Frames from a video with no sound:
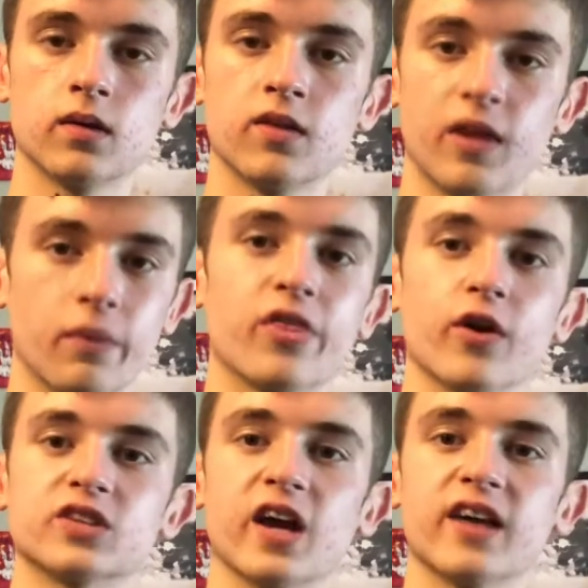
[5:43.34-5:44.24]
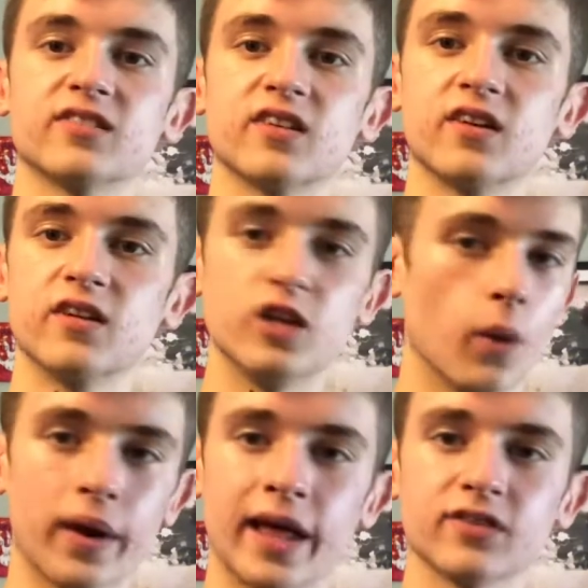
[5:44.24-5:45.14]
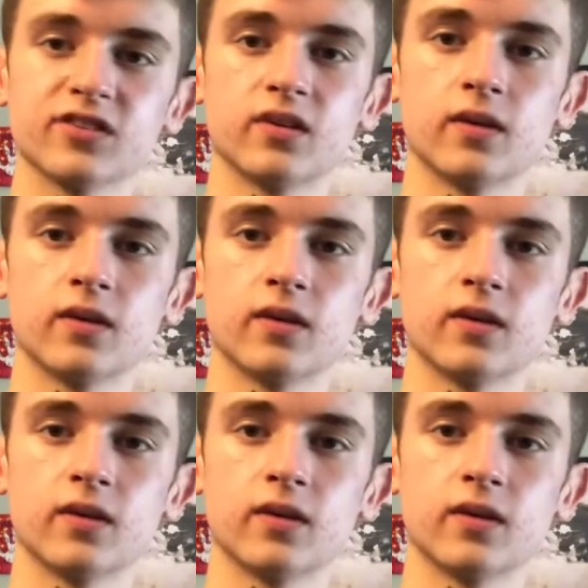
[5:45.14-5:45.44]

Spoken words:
than with those guys. No one else.